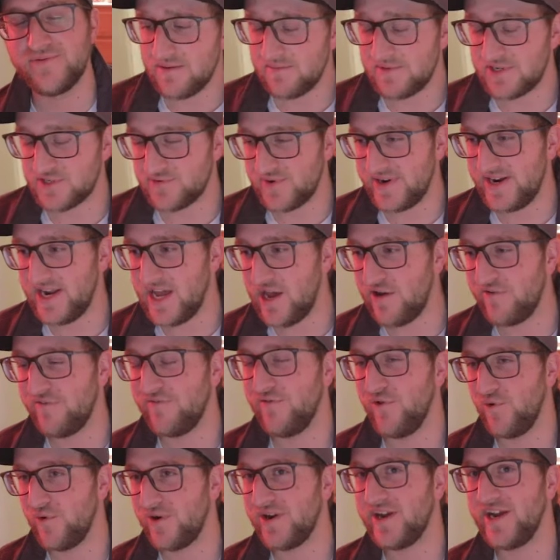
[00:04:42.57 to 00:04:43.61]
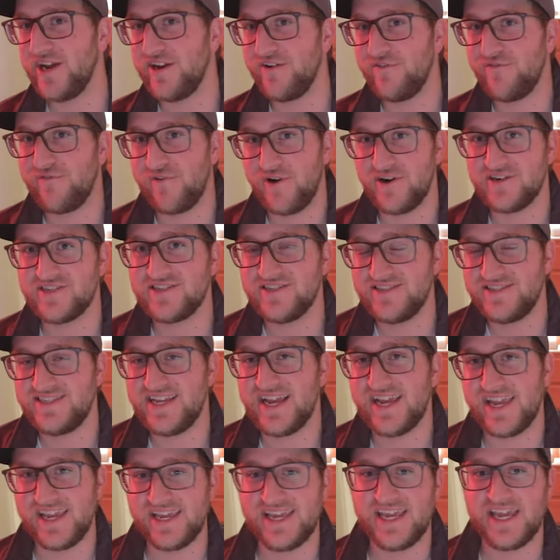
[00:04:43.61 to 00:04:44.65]
Because right now flooring it in 1st
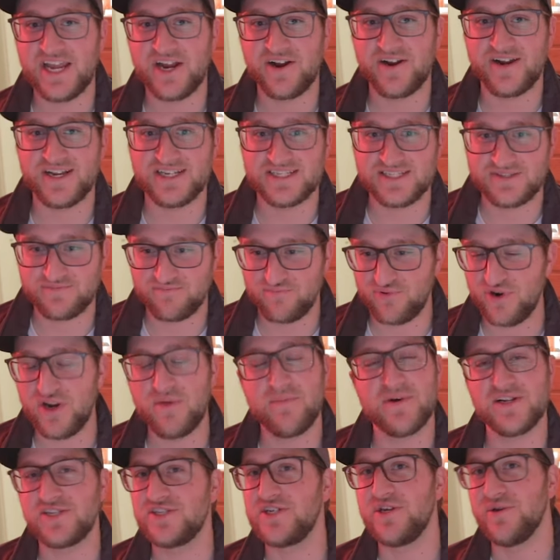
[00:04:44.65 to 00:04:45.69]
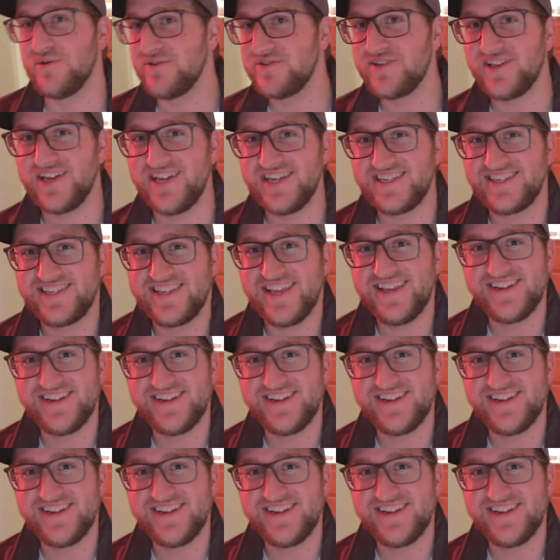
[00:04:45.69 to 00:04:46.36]
and 2nd gear is pretty much useless.